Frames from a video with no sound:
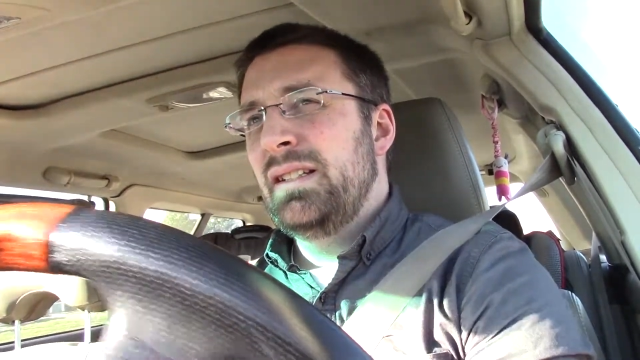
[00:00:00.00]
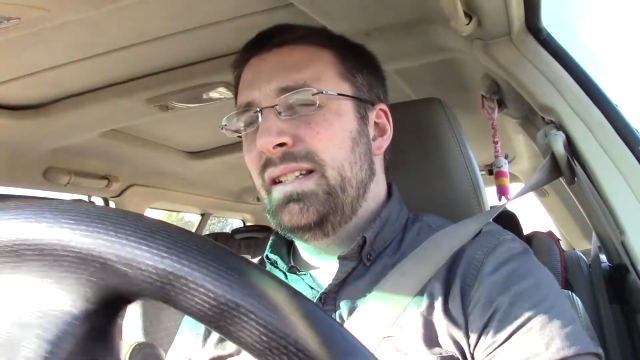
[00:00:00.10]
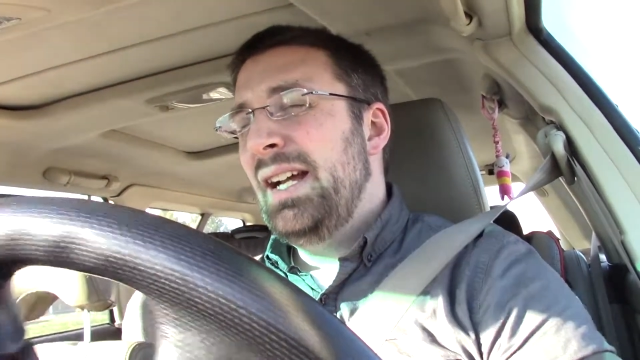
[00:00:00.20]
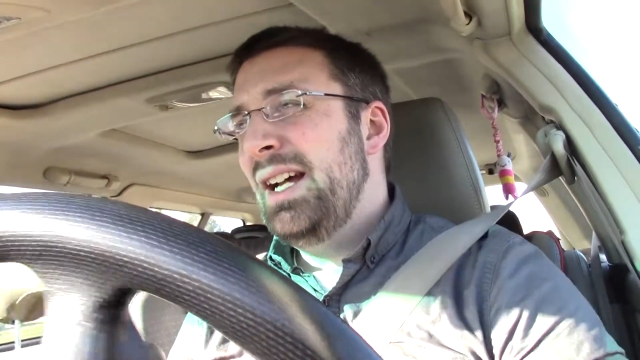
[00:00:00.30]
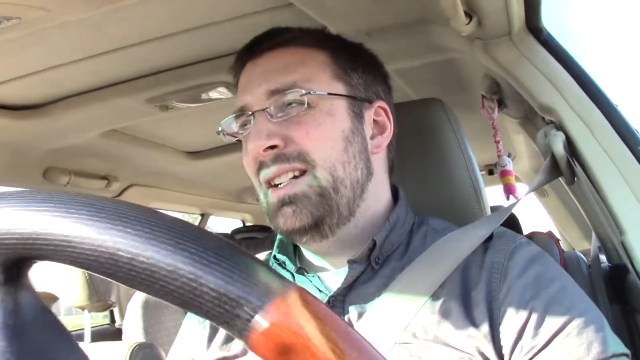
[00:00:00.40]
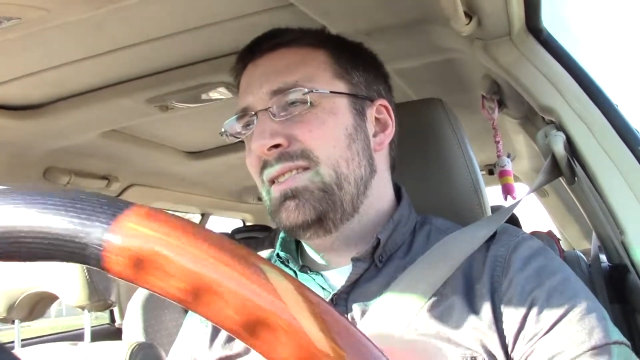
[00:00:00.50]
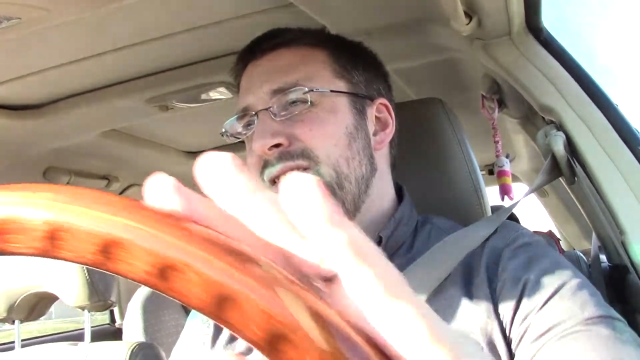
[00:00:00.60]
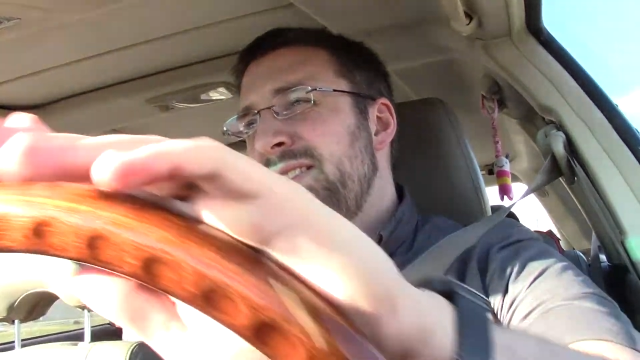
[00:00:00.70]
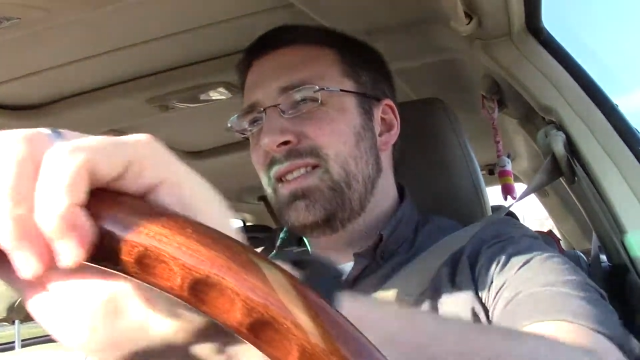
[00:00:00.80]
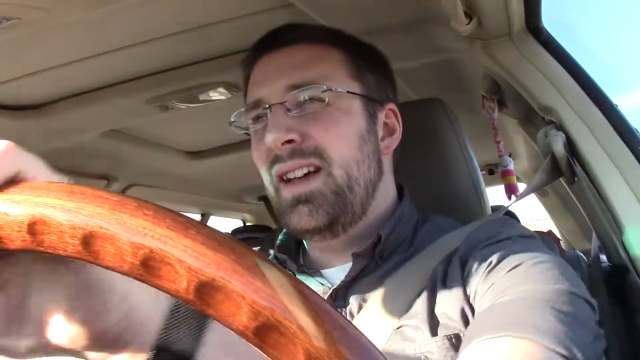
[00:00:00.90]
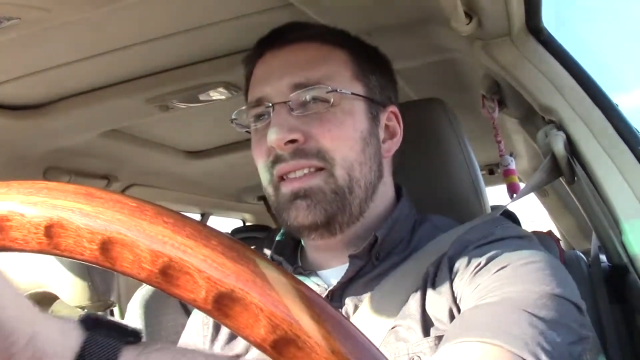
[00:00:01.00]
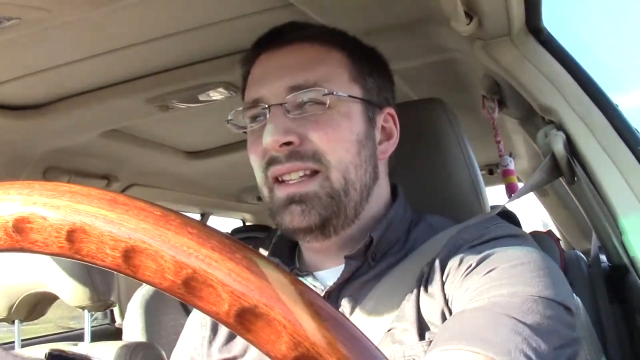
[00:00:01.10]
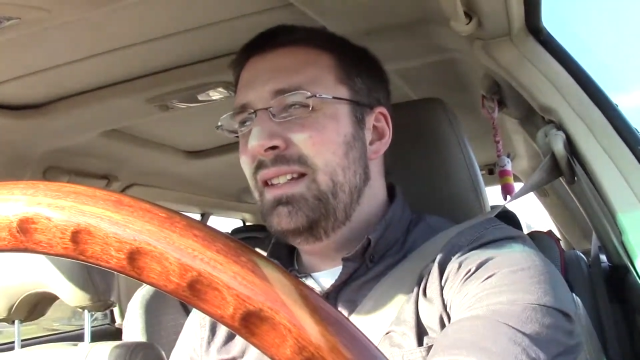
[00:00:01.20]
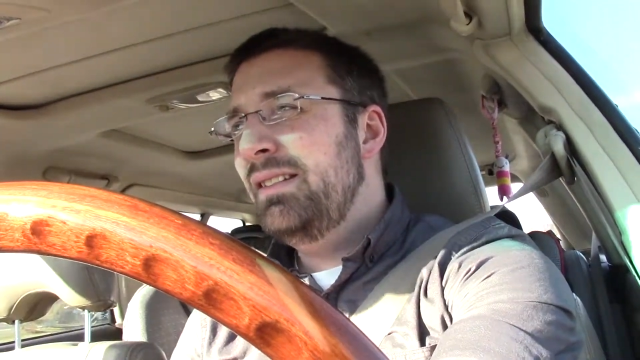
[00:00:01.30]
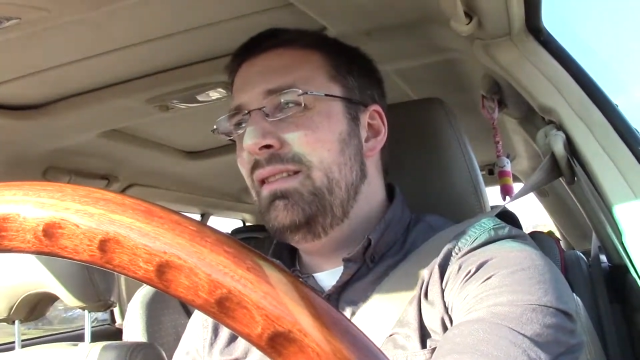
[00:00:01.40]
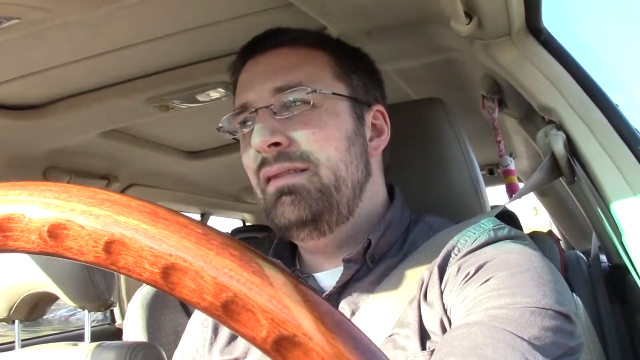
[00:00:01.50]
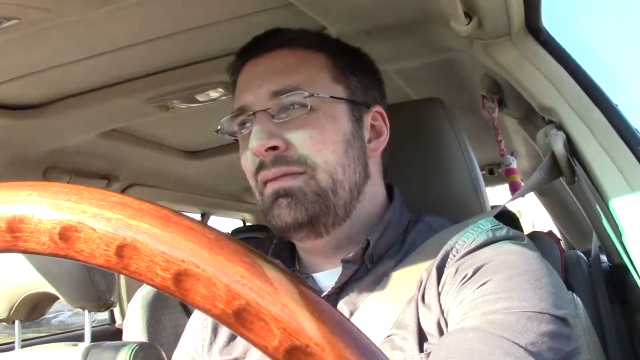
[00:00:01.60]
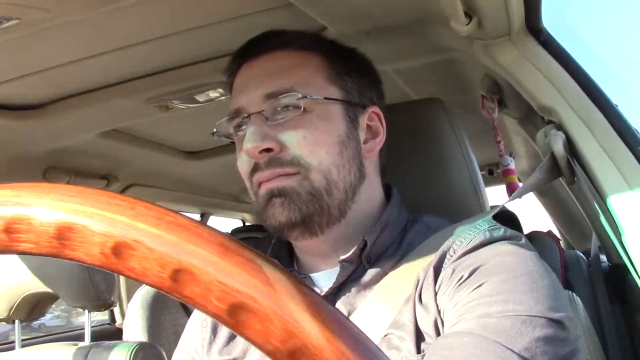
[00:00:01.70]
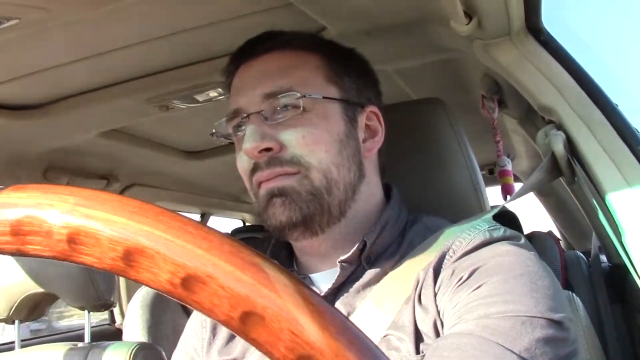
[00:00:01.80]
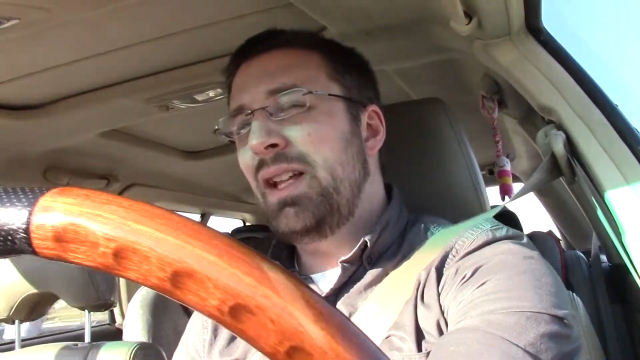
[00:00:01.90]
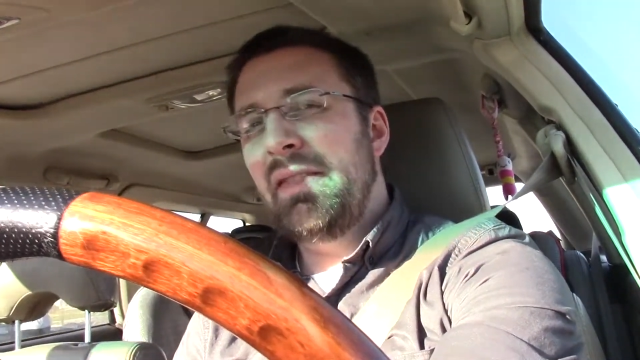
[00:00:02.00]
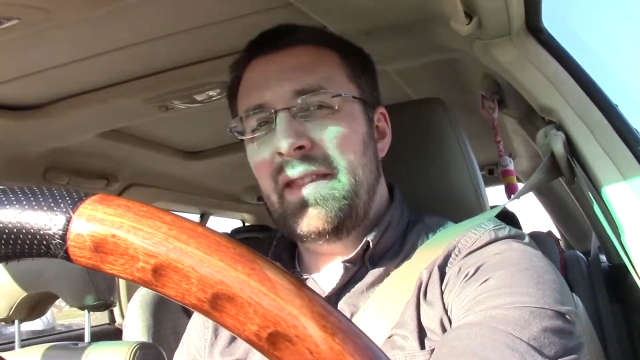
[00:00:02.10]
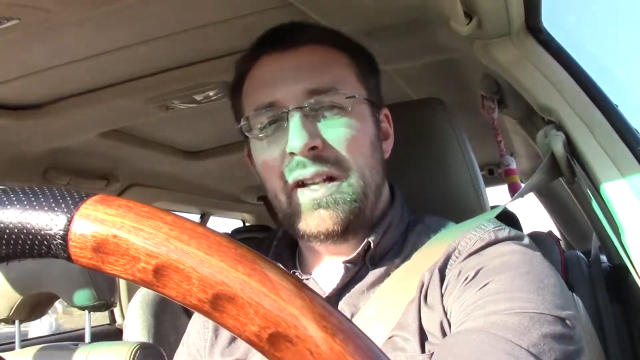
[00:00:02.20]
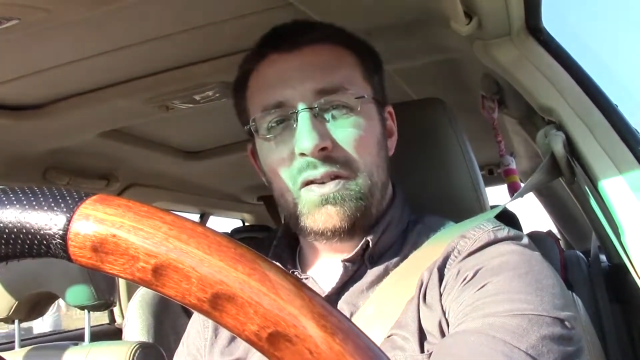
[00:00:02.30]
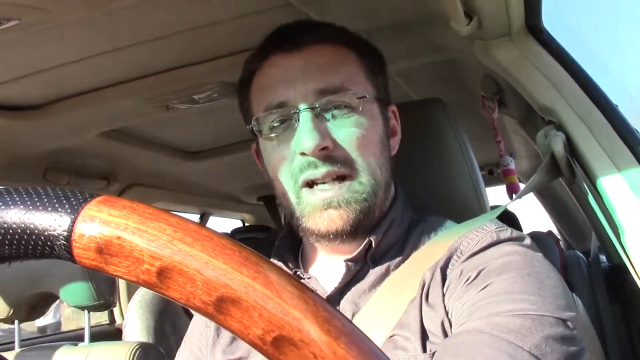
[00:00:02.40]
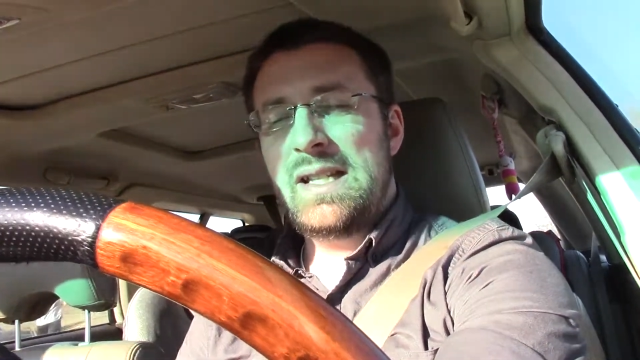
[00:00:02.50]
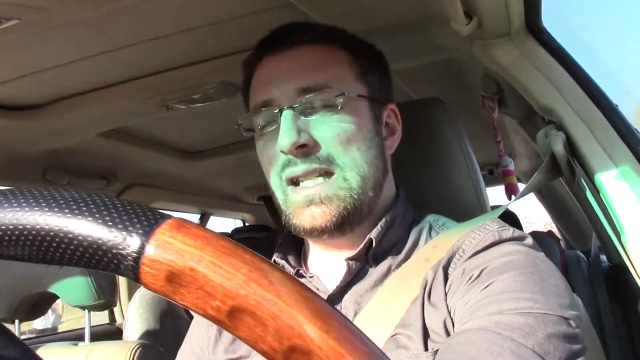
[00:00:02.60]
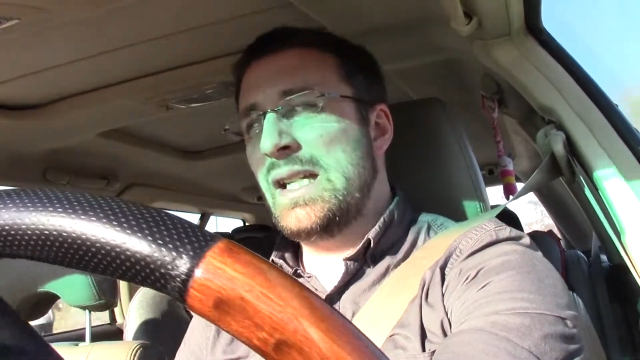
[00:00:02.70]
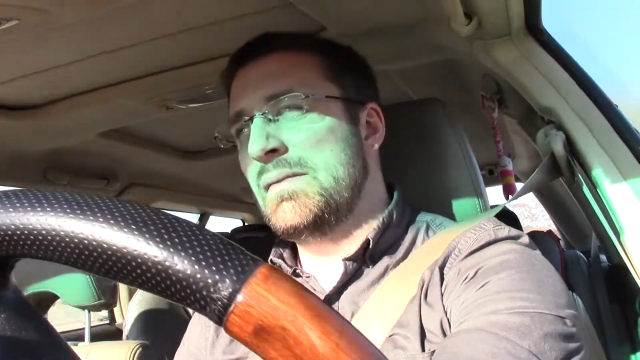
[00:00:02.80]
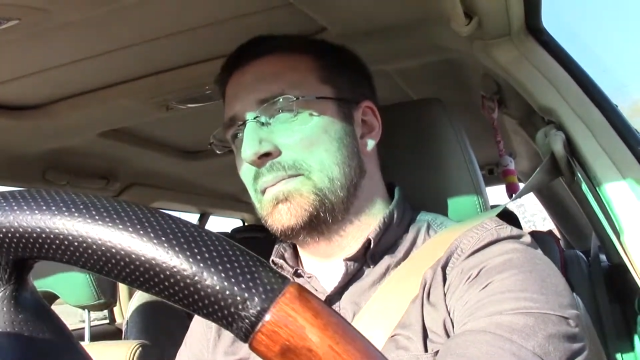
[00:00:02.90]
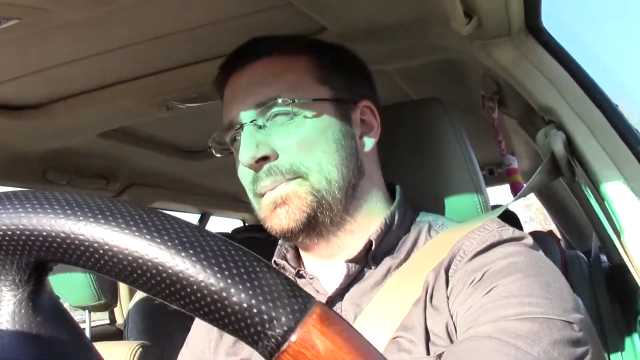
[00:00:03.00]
Yeah, just nothing crazy.